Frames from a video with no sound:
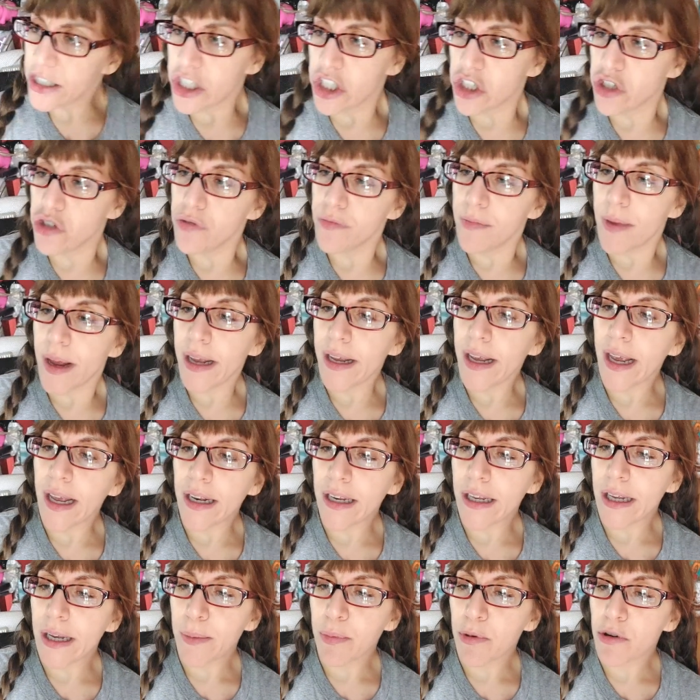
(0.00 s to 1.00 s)
Did you make
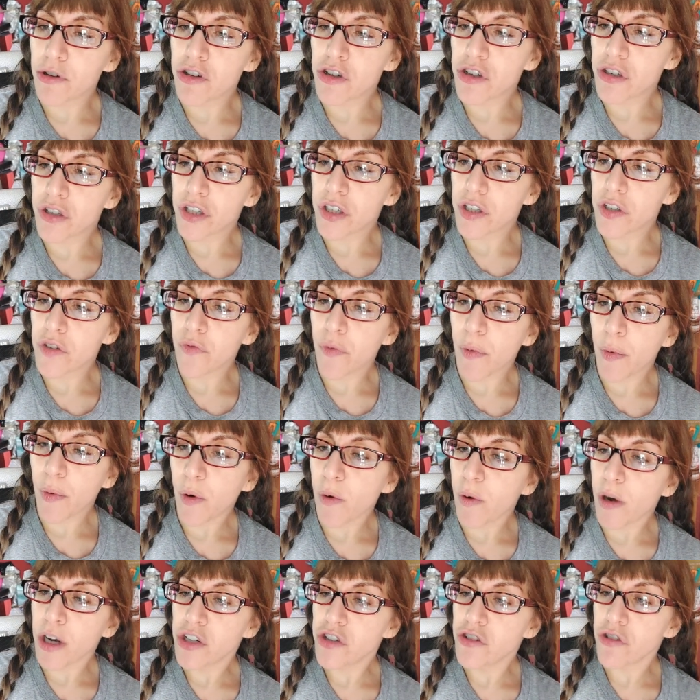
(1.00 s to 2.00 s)
any purchases from
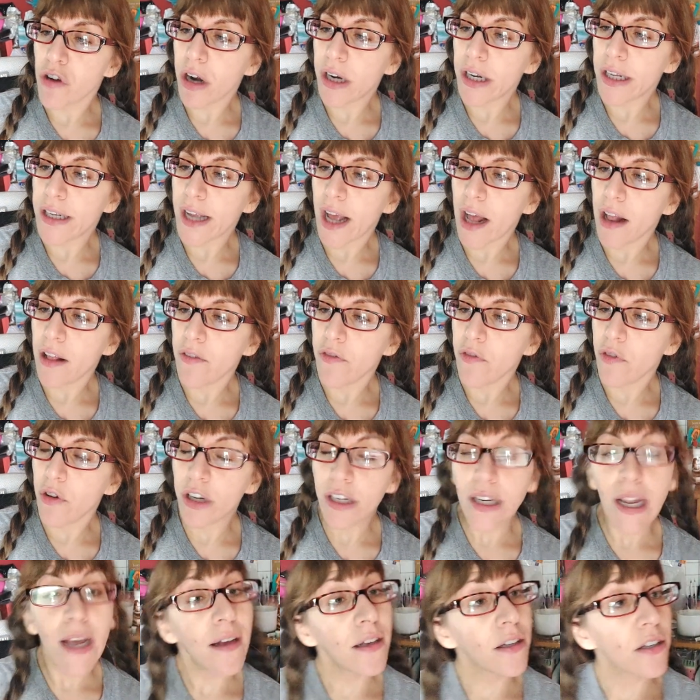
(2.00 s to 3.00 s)
a restaurant in
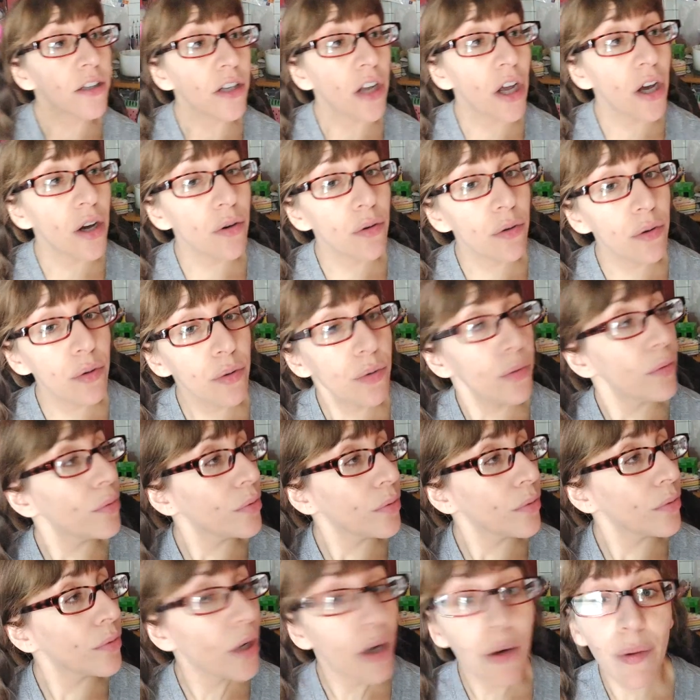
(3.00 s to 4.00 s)
California? No
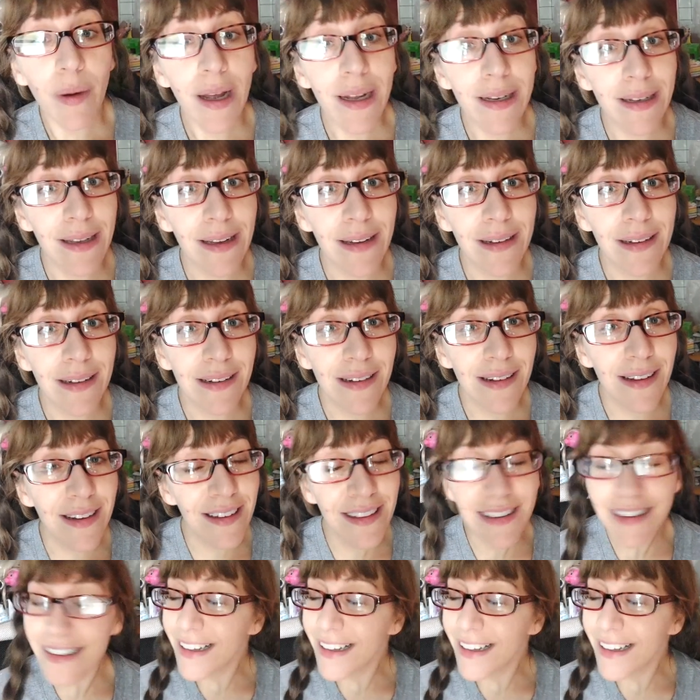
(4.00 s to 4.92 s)
no I didn't.